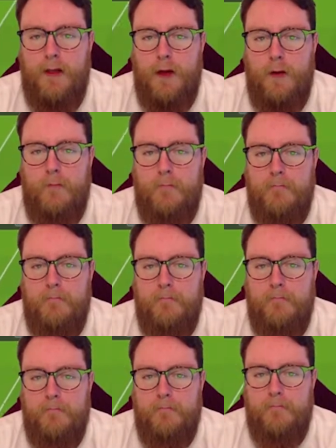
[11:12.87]
Oh.
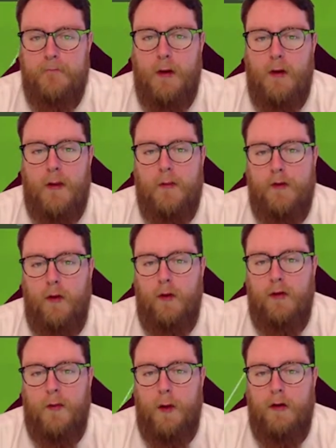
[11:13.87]
Don't let him
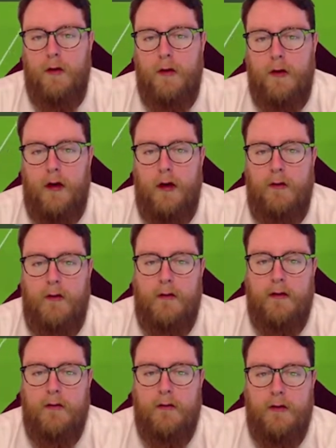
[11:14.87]
score. Come on. Ah, oh,
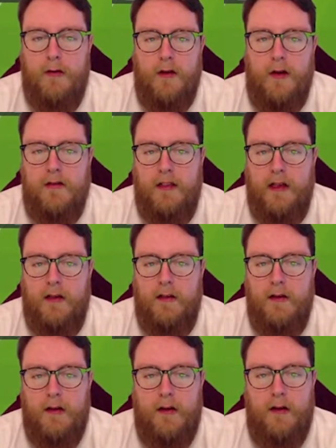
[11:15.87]
Herrera. Nicely done.
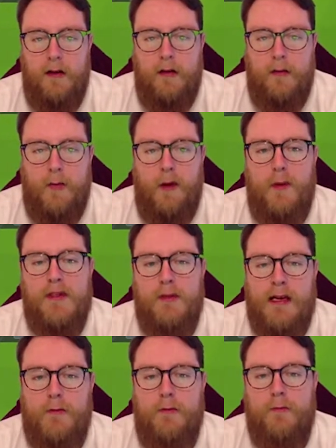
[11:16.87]
Blow the
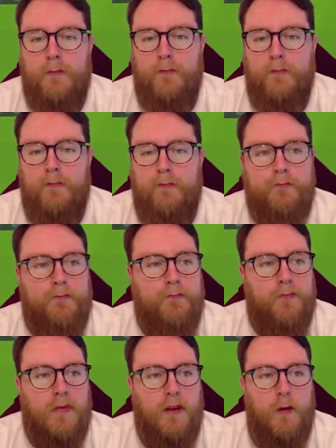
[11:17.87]
whistle now.
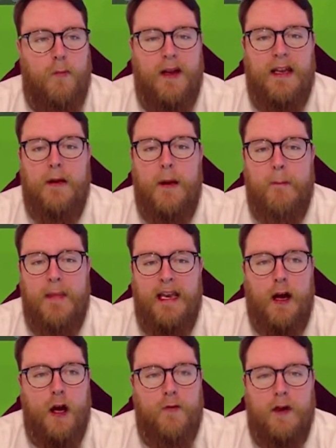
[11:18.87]
You played a
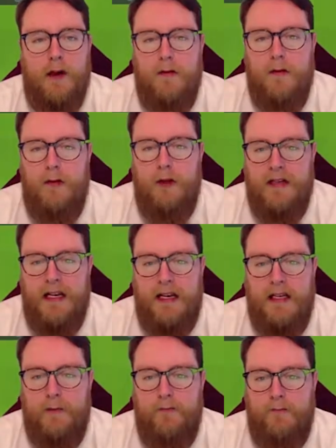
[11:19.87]
minute over. You're
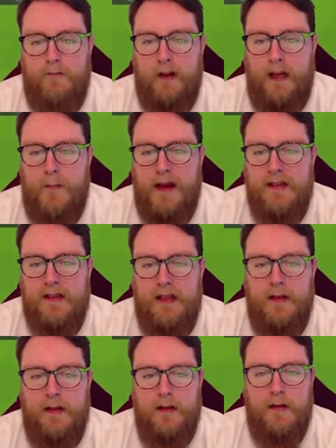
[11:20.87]
taking the freaking piss here.